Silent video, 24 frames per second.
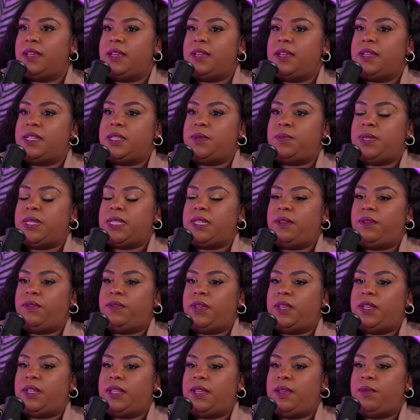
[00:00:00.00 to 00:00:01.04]

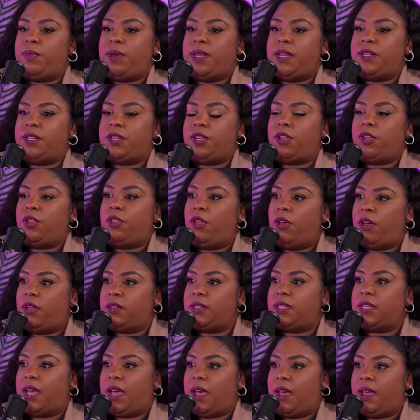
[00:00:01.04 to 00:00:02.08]
specifically, but it took a long
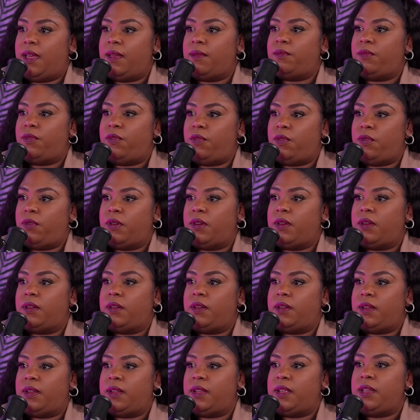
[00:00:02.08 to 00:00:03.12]
time for,
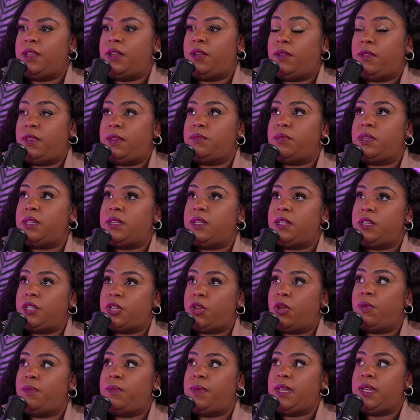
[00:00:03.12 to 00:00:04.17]
them to
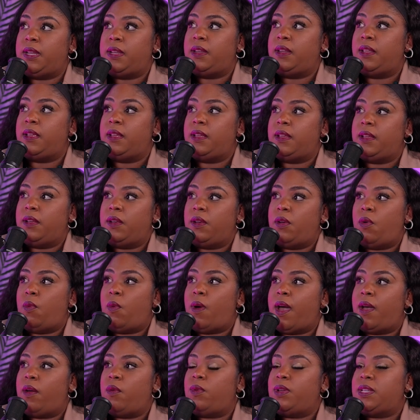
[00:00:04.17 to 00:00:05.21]
determine
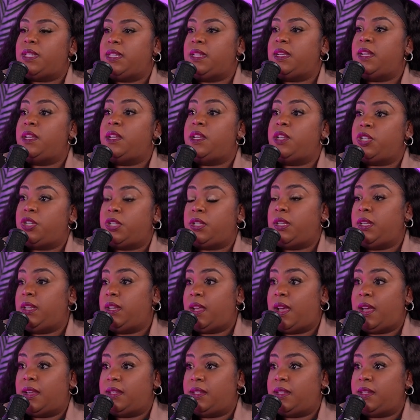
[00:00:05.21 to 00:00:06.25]
why it wasn't initially
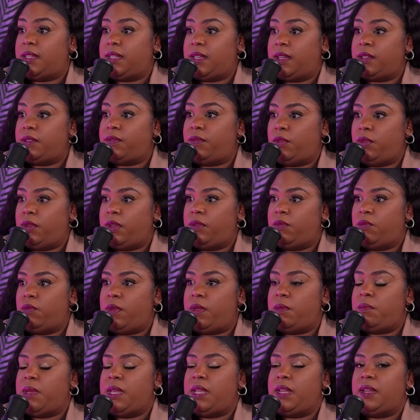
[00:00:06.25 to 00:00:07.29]
not successful in
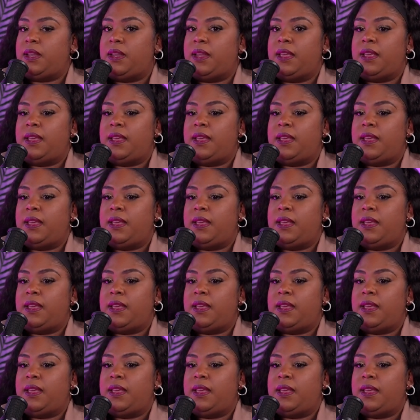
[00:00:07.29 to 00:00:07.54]
women.